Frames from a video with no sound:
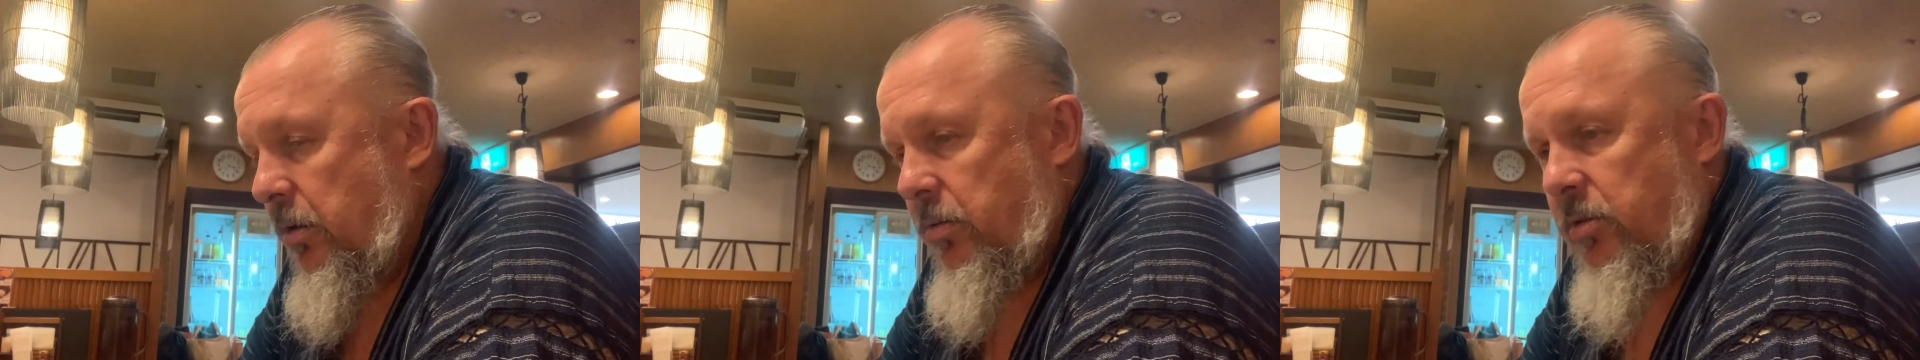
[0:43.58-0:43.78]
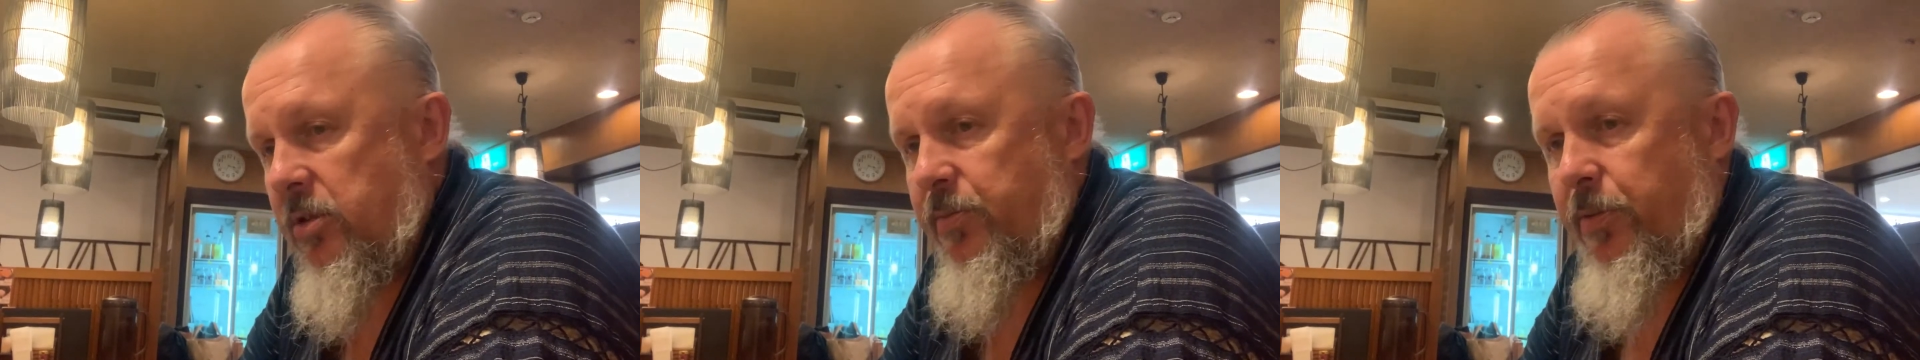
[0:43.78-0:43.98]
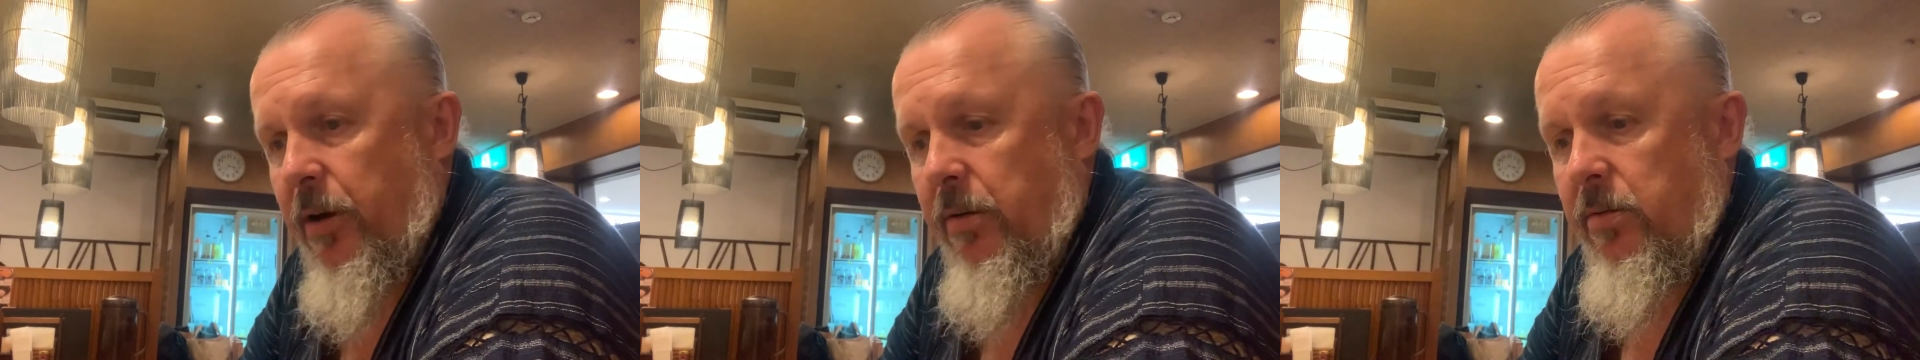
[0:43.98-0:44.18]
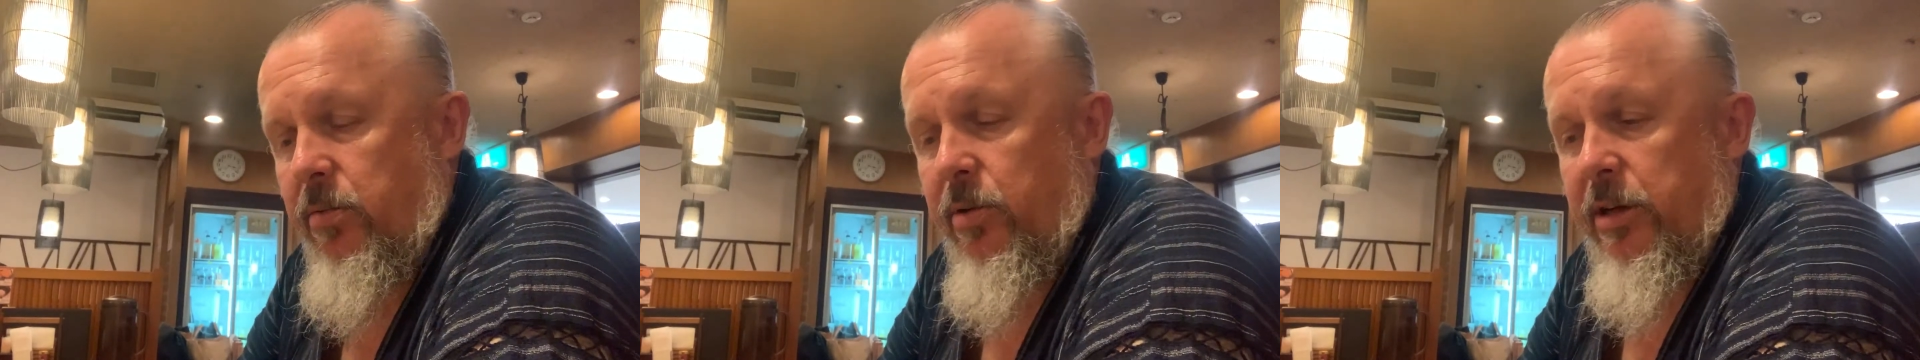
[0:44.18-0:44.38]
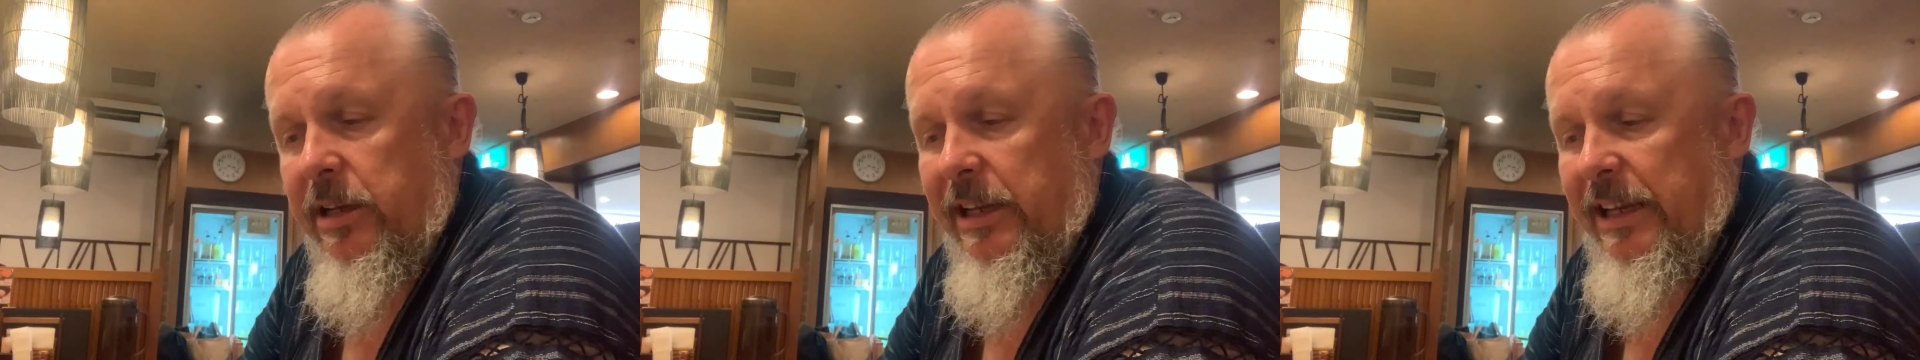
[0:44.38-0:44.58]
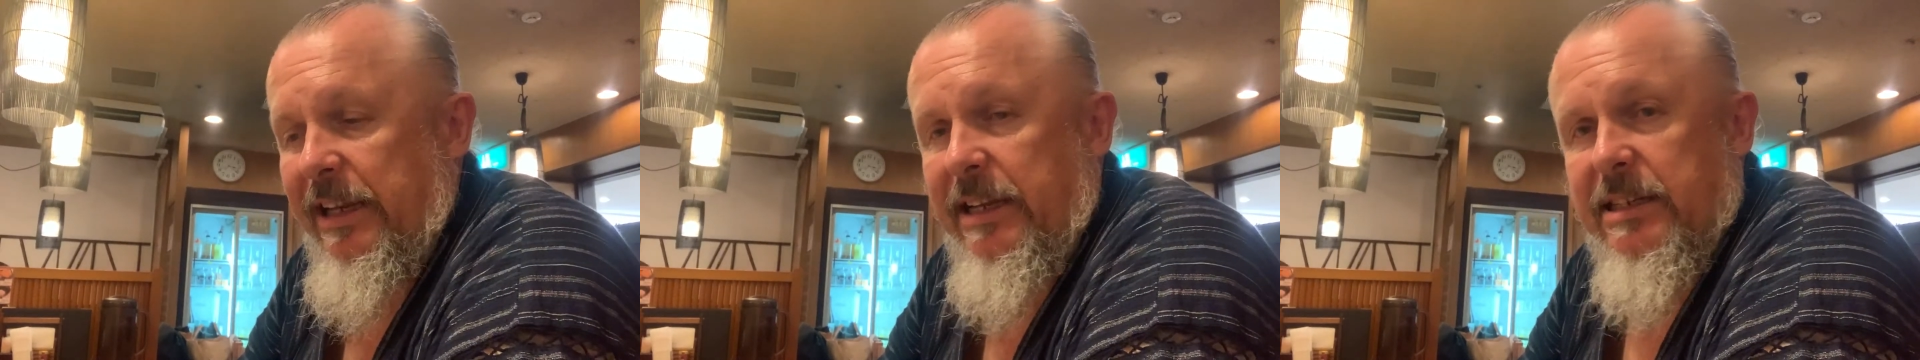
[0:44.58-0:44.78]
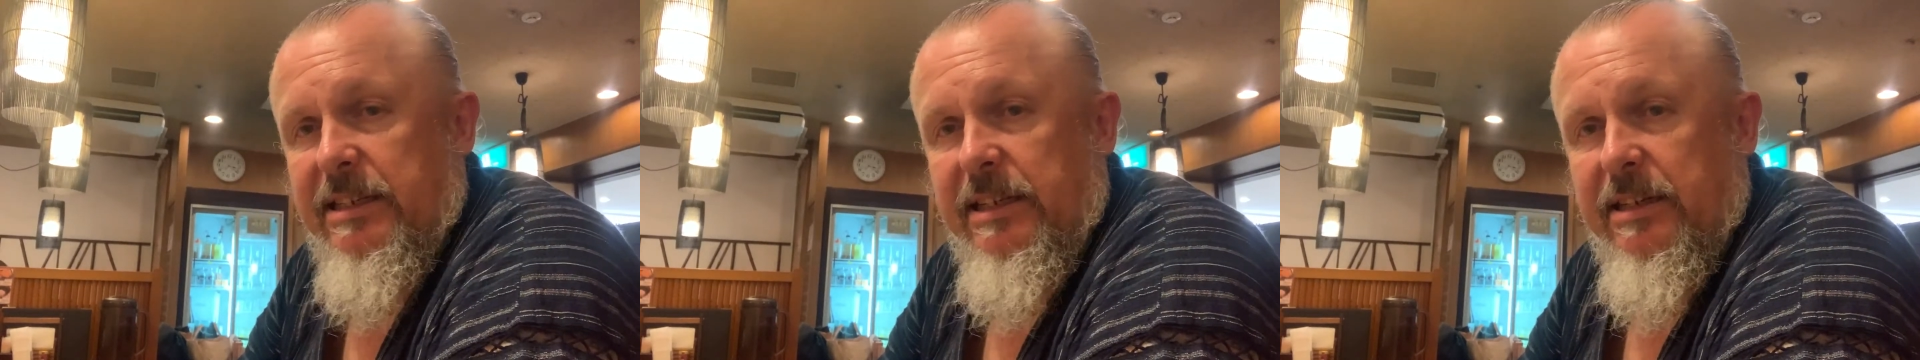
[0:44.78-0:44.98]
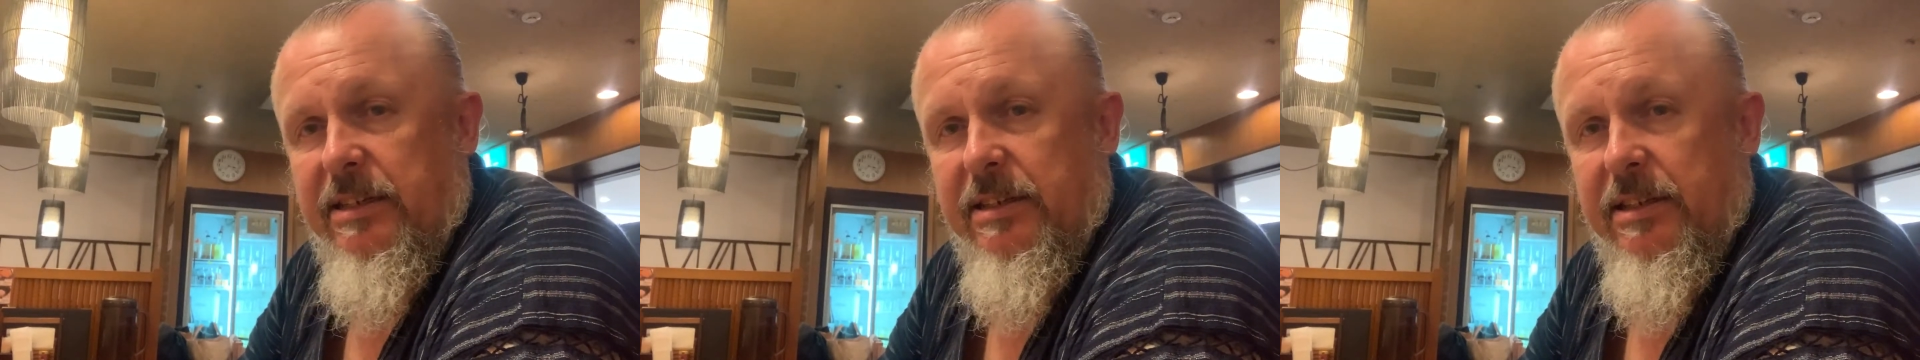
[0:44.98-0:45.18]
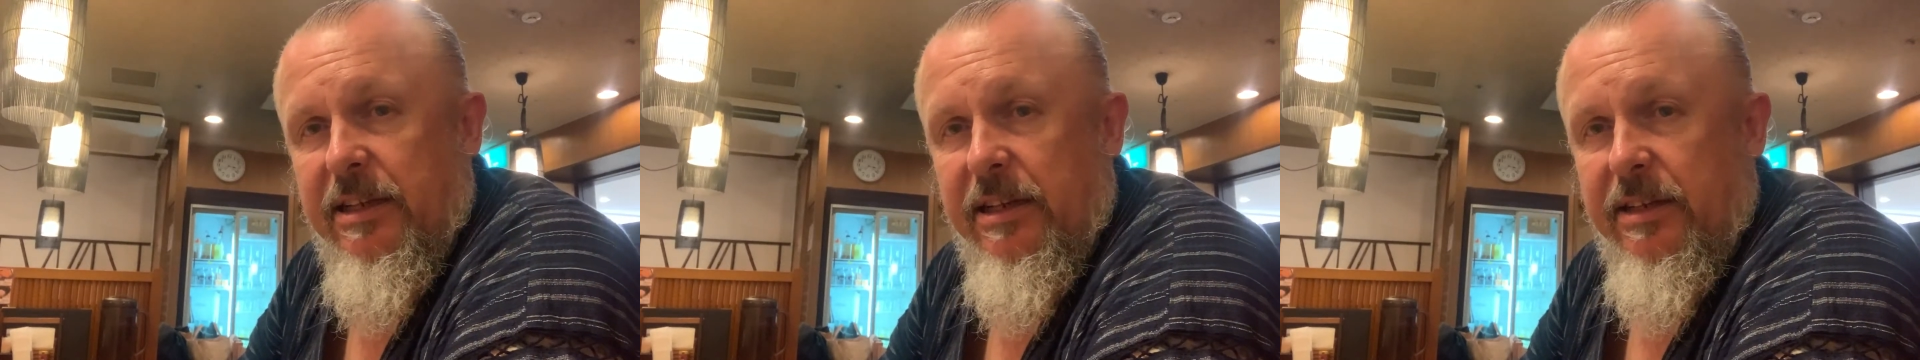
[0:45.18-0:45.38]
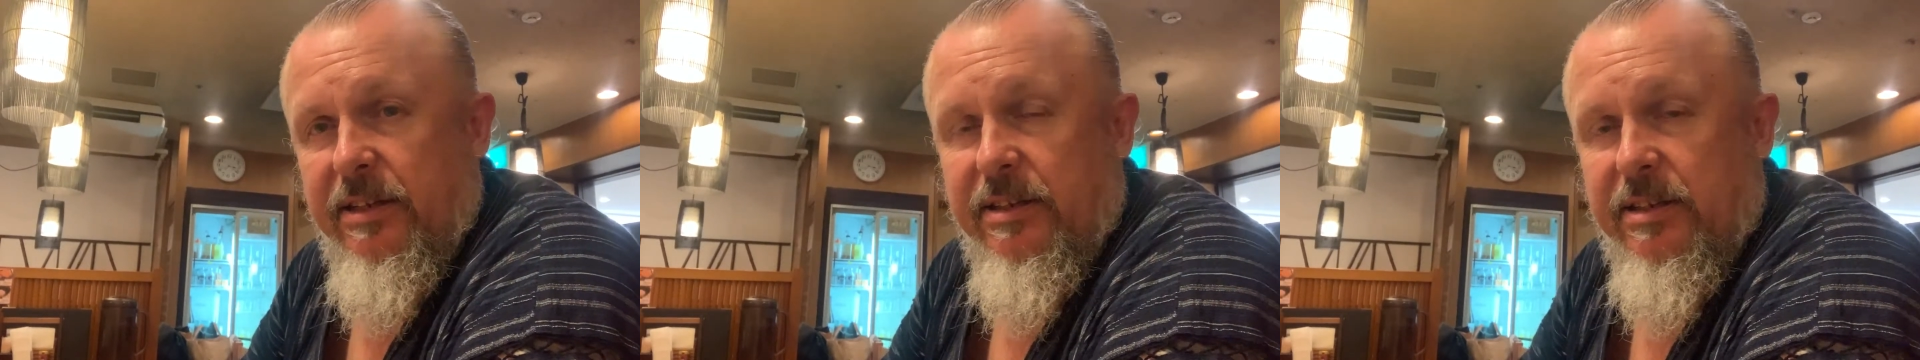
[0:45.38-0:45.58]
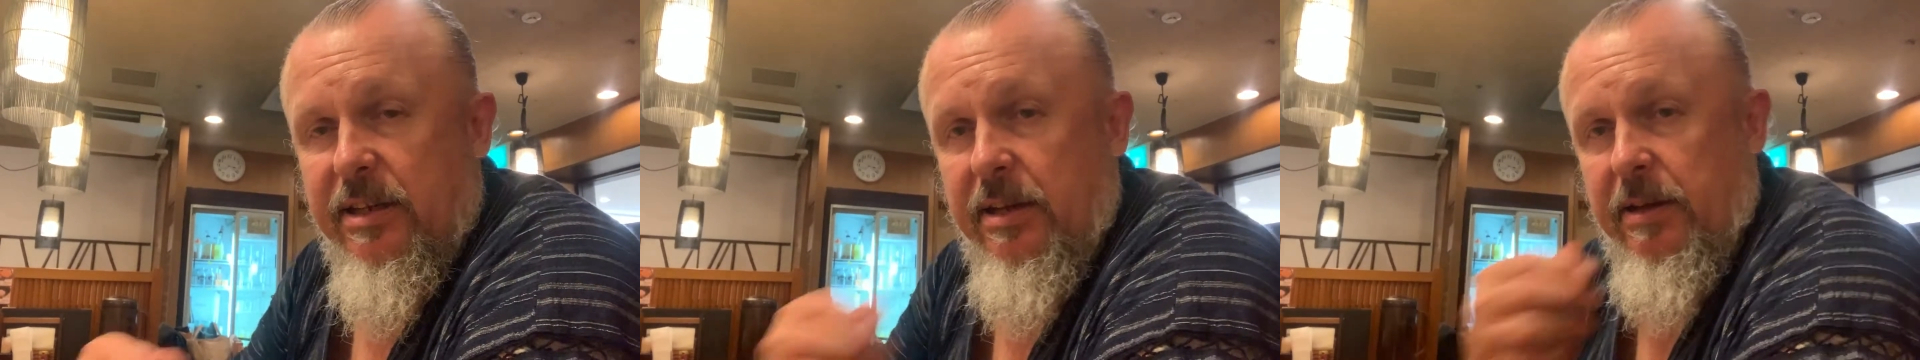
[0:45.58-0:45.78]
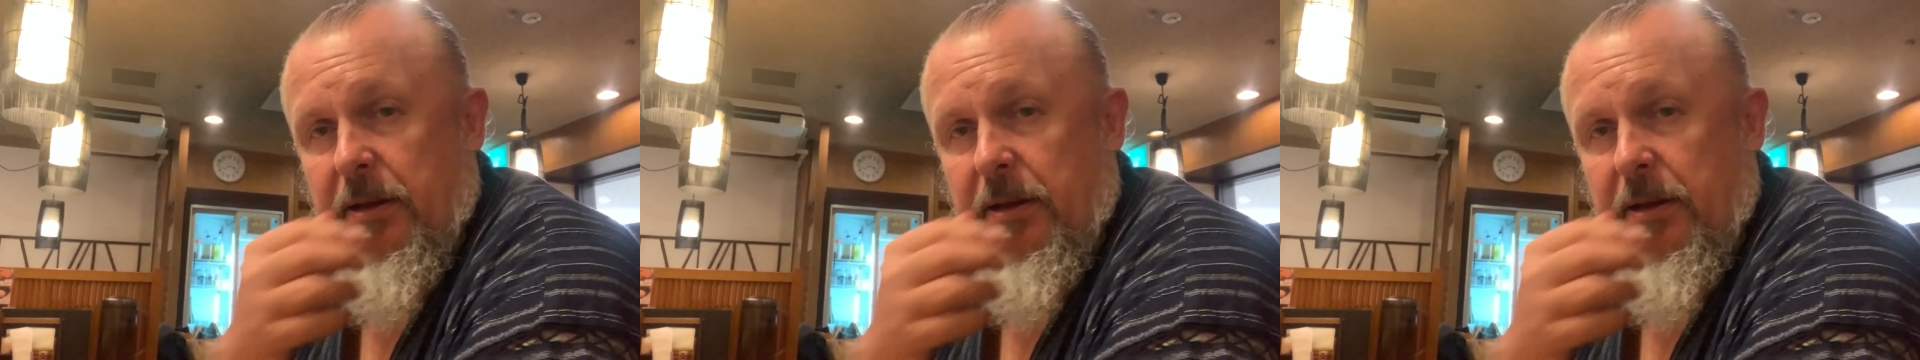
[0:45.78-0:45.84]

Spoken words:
was probably one of the easiest things